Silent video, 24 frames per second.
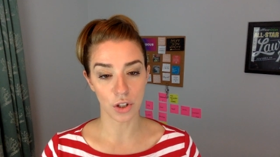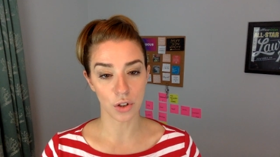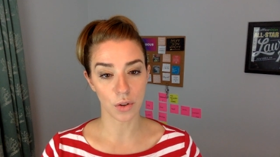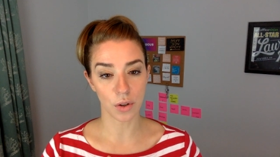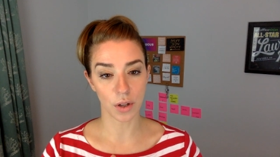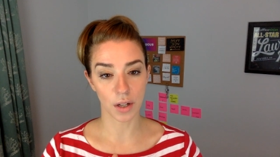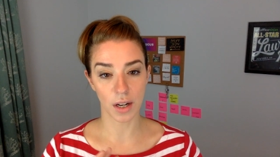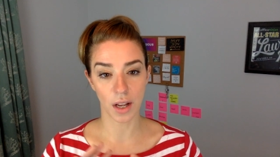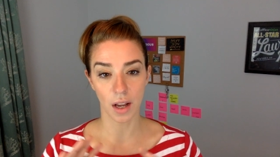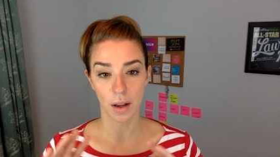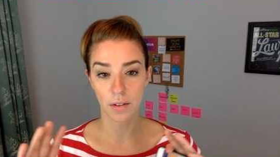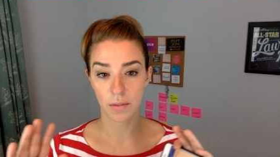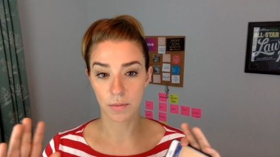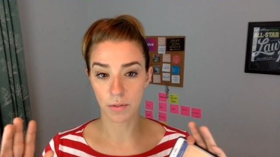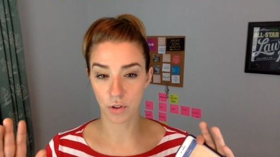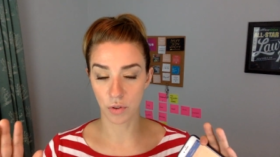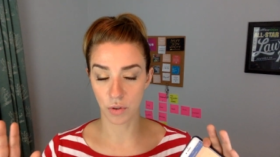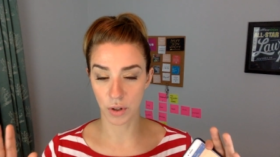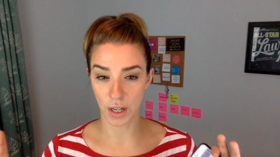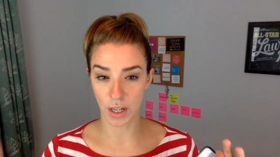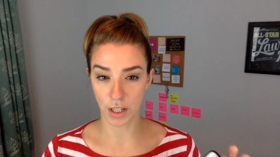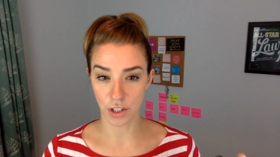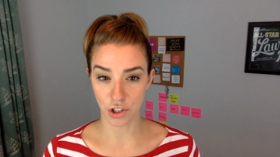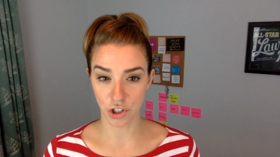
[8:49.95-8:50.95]
You can
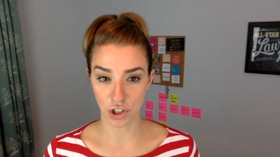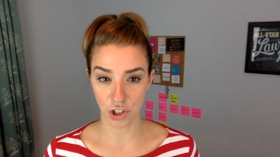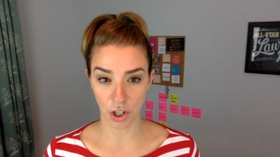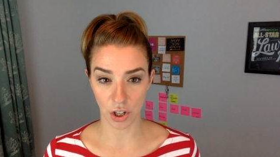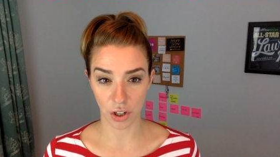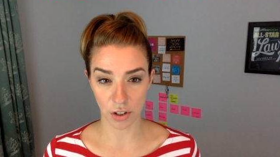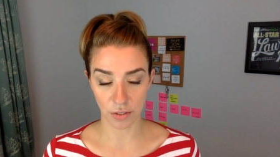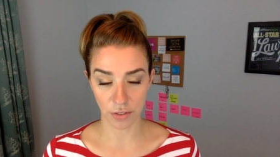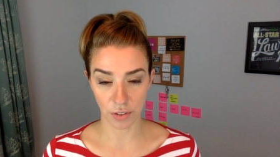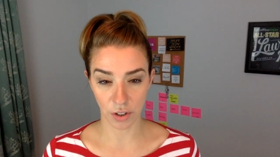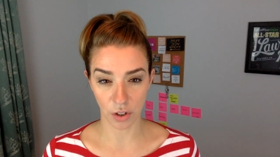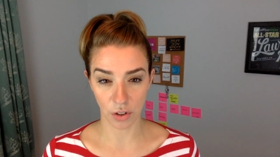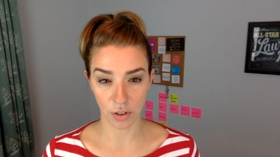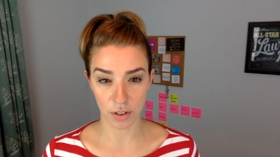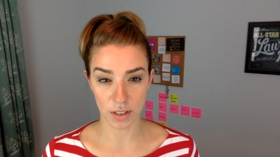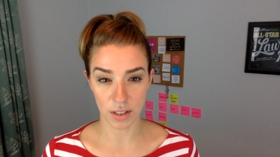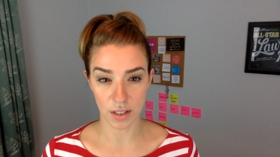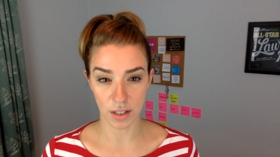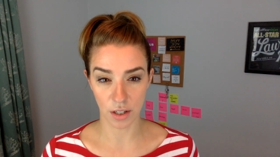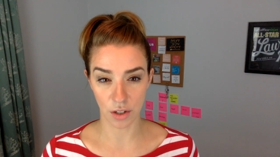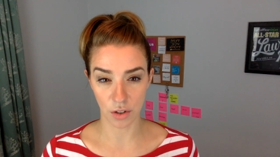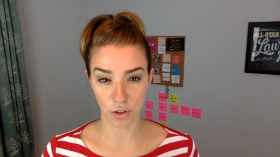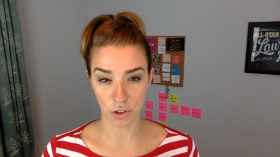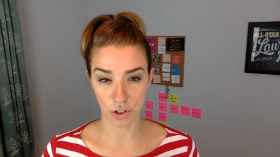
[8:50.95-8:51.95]
create shared vaults
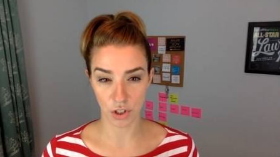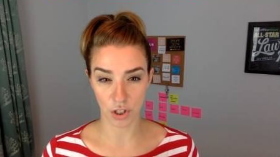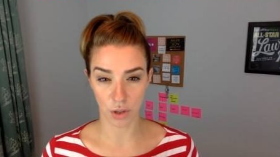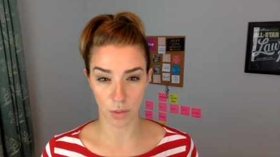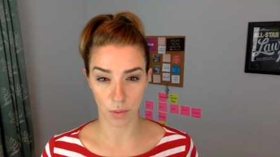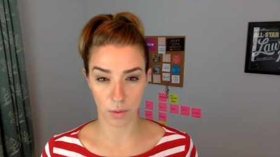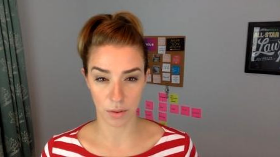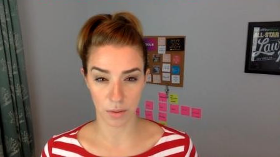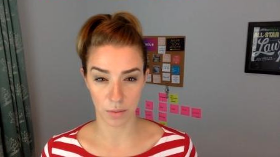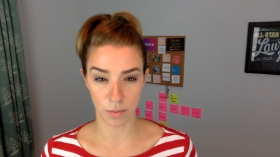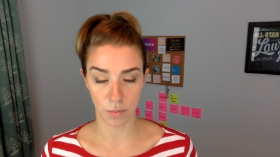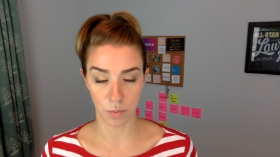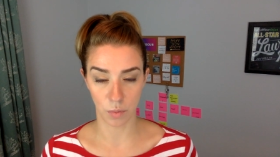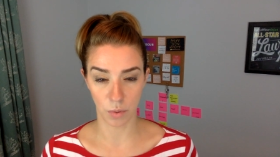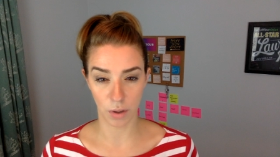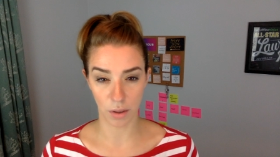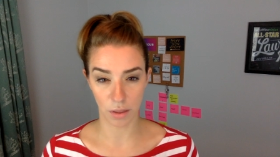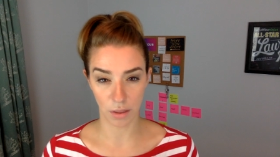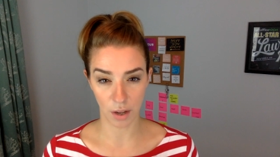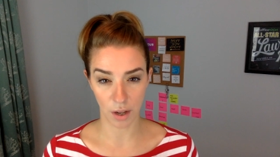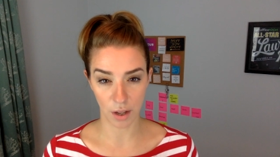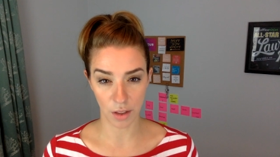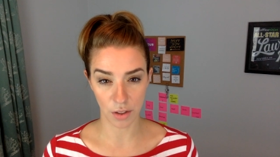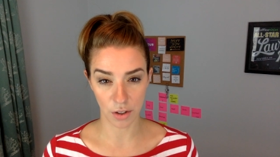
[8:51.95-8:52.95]
that you share with
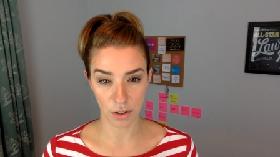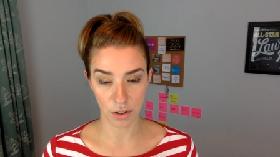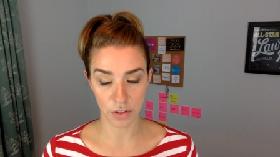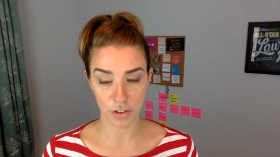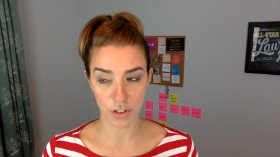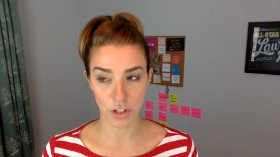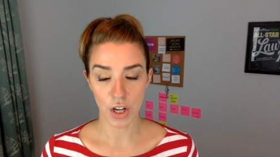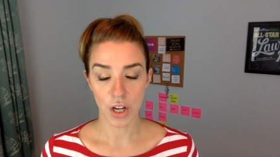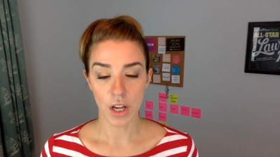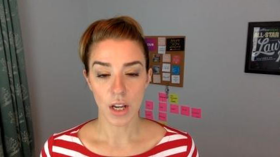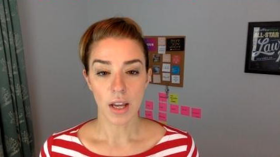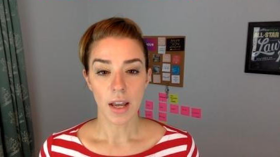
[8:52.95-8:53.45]
with others.